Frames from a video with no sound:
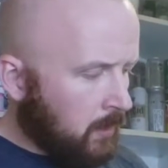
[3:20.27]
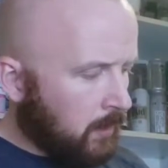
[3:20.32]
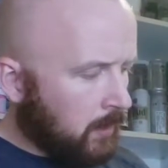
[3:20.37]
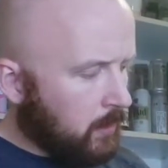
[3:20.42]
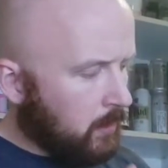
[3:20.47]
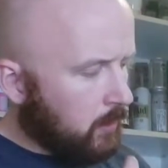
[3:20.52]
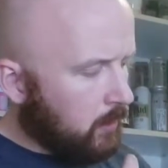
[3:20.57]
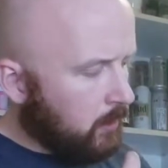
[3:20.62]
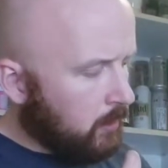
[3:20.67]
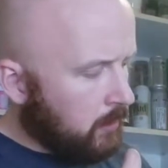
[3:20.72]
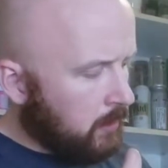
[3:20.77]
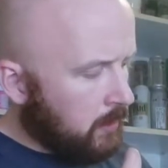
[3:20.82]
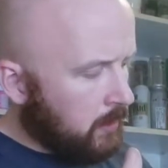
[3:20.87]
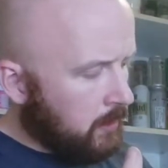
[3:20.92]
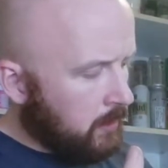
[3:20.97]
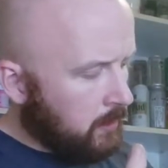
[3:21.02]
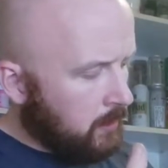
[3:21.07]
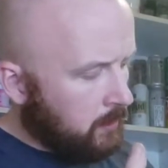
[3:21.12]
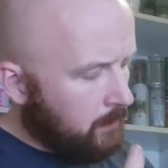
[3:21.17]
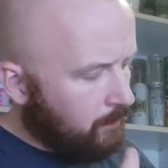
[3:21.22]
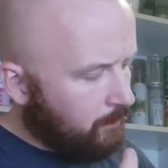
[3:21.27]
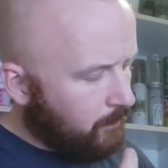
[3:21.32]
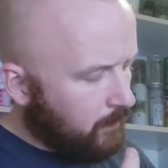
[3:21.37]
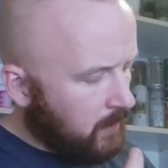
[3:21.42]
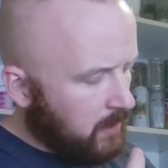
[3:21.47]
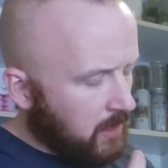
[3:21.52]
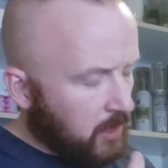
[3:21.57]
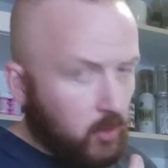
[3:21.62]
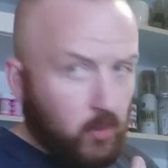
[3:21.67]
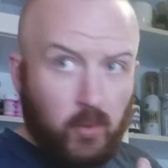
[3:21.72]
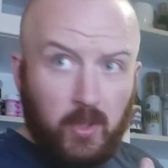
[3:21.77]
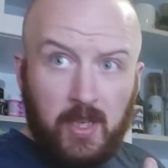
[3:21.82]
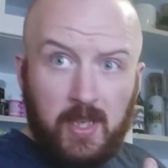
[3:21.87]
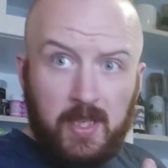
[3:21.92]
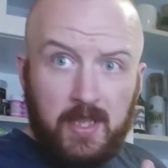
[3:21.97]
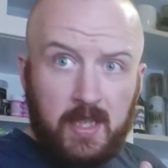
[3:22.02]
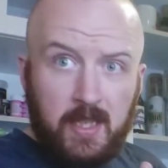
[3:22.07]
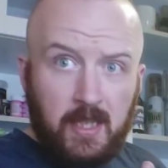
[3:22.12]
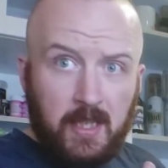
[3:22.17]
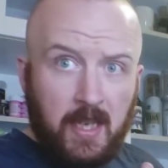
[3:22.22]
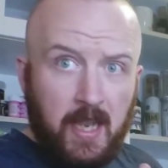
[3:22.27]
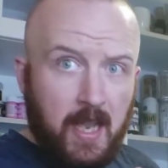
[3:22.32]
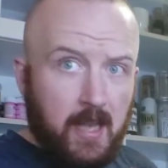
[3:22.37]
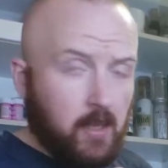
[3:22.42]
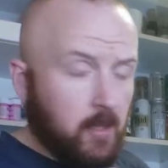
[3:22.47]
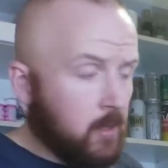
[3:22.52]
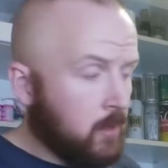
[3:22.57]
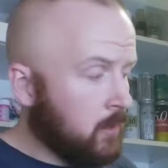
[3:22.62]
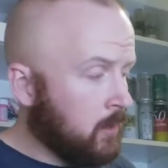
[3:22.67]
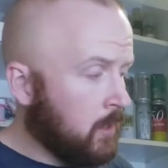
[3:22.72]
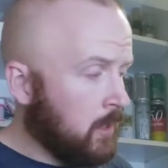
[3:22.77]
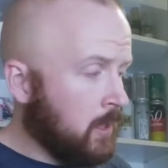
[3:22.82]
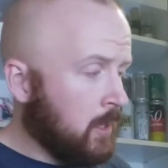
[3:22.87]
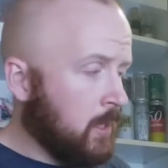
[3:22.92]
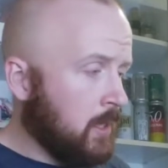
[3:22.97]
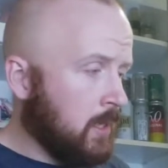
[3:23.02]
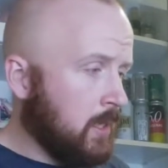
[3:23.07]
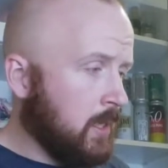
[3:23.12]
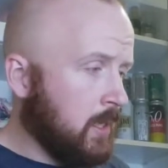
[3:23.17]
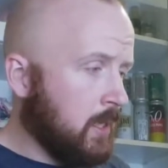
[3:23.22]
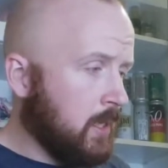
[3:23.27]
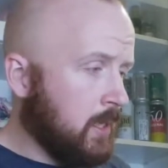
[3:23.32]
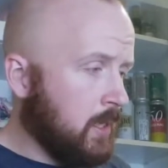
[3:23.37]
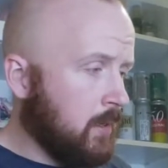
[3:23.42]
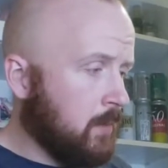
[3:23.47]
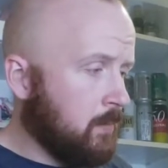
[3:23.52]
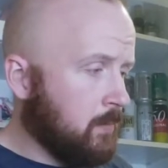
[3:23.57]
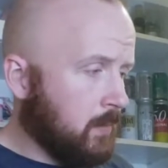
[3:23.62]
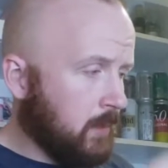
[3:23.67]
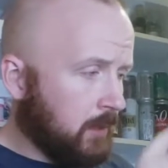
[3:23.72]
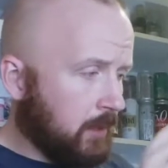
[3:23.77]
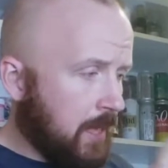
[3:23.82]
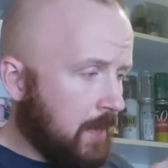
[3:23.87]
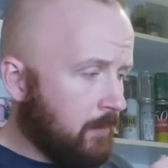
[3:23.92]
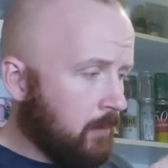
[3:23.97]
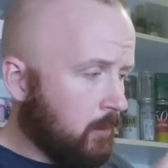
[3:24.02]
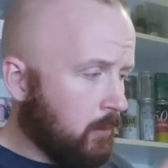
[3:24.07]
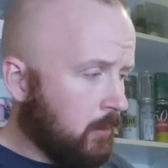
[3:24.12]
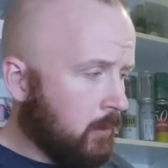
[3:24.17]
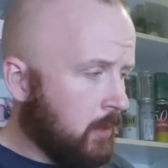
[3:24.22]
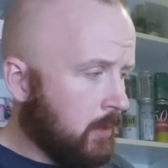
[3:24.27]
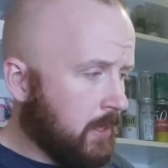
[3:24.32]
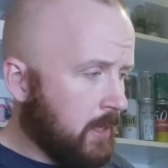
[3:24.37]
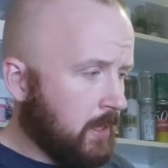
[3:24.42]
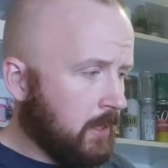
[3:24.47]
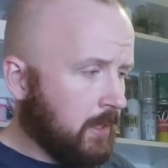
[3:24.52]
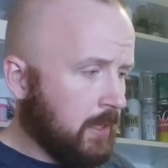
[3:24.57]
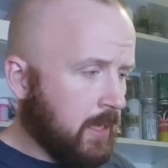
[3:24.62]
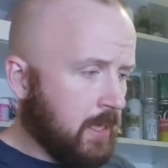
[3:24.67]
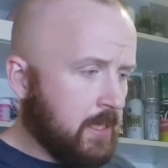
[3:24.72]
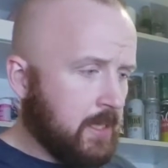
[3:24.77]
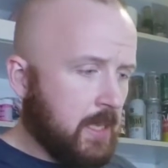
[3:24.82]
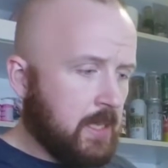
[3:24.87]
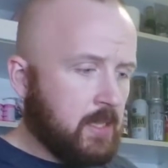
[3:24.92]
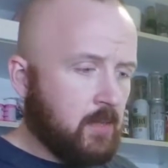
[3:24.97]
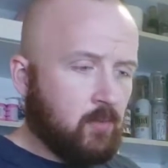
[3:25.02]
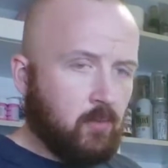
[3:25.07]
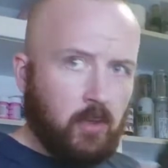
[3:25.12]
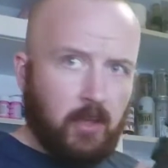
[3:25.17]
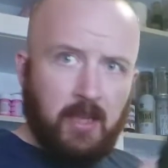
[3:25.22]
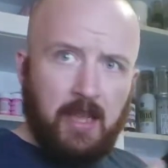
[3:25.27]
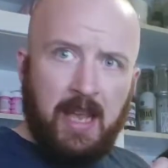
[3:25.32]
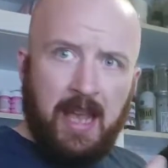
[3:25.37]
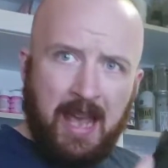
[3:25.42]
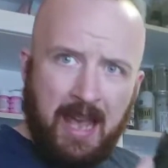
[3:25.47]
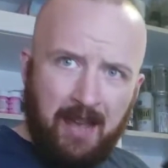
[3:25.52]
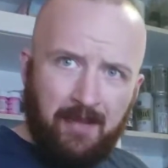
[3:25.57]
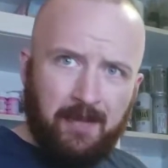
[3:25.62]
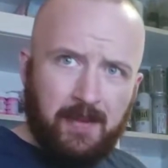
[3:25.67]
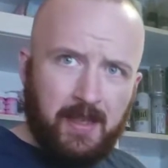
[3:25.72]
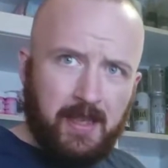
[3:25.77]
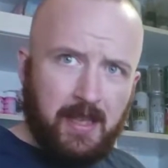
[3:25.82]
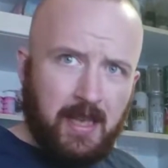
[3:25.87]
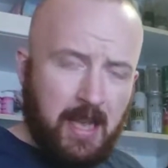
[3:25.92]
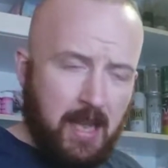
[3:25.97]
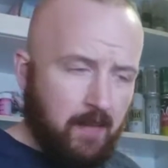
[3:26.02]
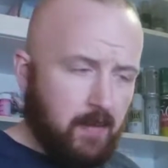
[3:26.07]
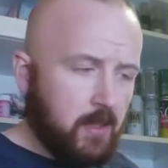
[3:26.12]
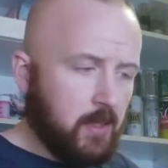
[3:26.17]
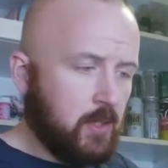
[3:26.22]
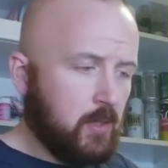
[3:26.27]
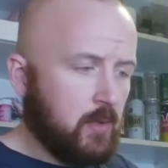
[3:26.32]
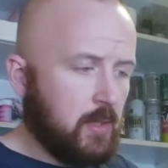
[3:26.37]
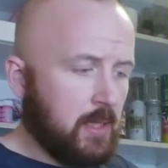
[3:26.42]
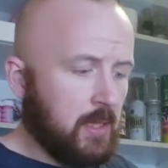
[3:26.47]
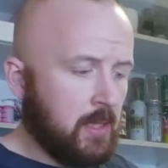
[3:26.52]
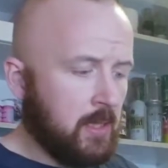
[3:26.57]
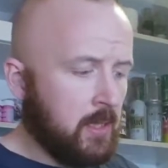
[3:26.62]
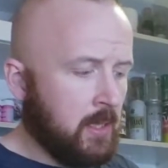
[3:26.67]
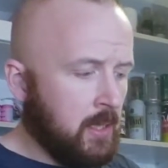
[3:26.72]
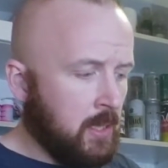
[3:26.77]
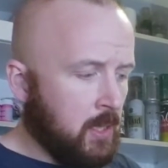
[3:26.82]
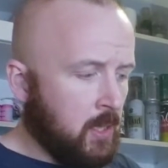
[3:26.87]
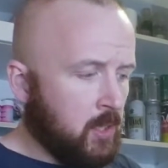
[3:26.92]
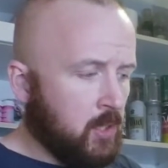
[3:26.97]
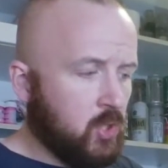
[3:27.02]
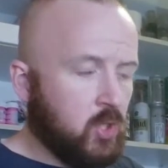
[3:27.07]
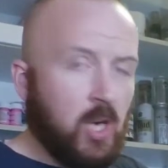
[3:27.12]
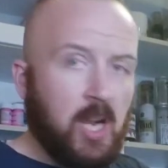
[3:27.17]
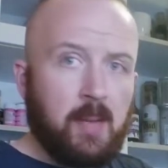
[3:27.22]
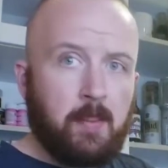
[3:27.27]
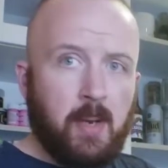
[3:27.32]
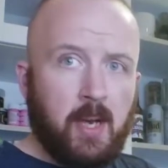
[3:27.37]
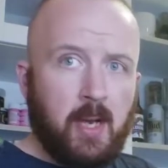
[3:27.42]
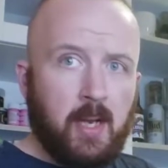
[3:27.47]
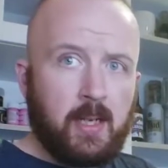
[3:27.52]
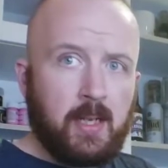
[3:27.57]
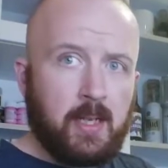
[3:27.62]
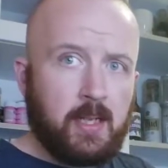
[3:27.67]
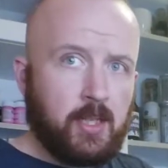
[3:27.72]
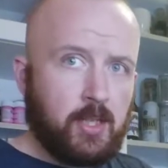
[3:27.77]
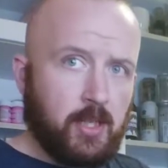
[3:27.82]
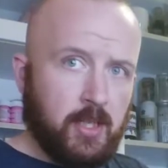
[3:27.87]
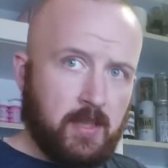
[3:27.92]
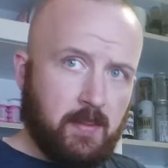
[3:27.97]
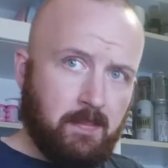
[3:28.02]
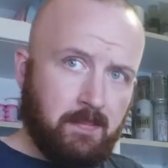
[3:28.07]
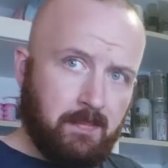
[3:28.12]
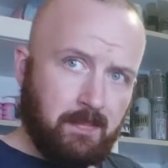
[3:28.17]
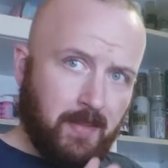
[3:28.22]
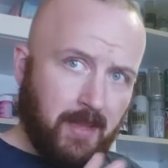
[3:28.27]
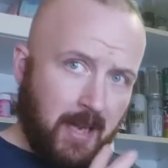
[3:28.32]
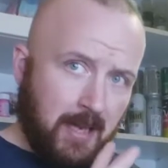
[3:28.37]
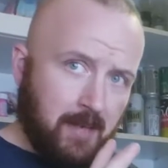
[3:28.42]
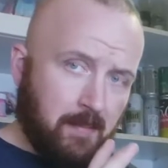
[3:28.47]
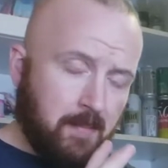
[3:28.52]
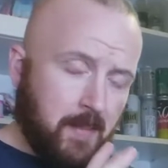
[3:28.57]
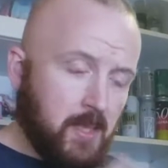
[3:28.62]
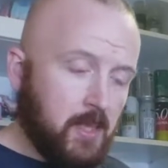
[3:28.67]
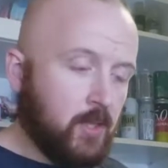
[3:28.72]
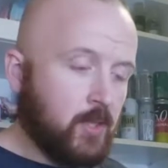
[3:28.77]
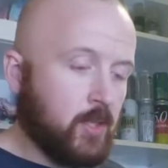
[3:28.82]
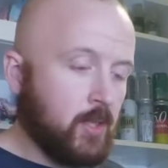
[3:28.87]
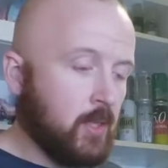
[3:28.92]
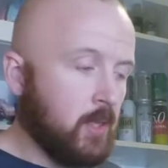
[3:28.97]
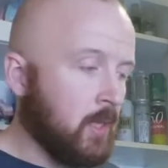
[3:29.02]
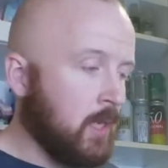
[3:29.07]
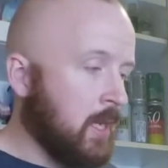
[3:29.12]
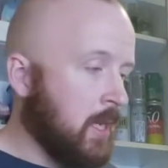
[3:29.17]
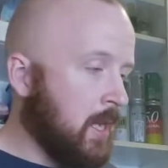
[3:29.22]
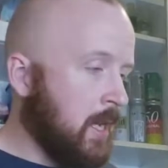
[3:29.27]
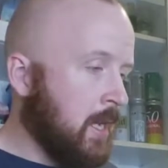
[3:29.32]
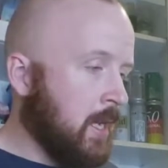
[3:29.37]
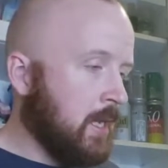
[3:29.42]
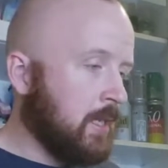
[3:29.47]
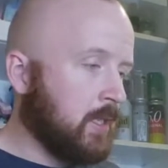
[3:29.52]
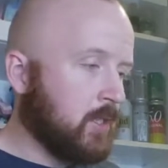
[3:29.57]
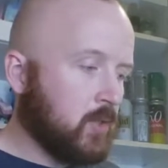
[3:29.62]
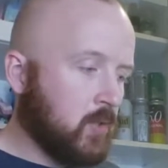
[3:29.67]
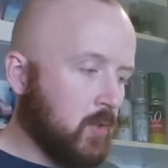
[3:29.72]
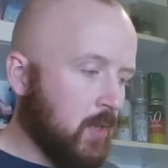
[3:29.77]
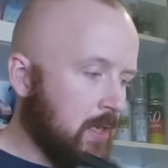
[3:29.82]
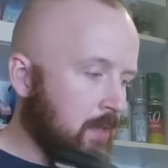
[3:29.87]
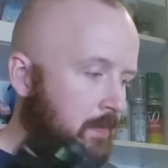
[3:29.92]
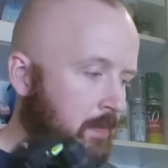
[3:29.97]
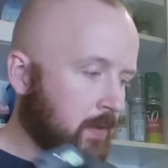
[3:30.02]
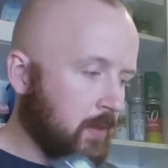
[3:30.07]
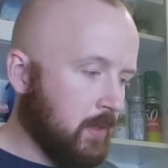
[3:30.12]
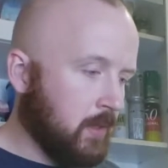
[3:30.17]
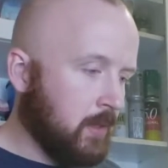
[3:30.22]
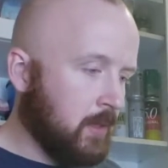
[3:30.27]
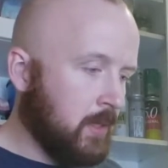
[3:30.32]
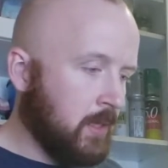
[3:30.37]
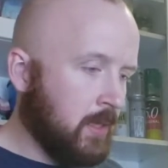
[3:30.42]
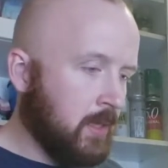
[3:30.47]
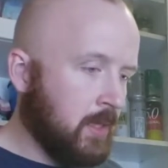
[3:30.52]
Little degrees indicator, level on it. Like it's a really hefty, heavy-duty tripod. It's just kind of miniature, and it's great for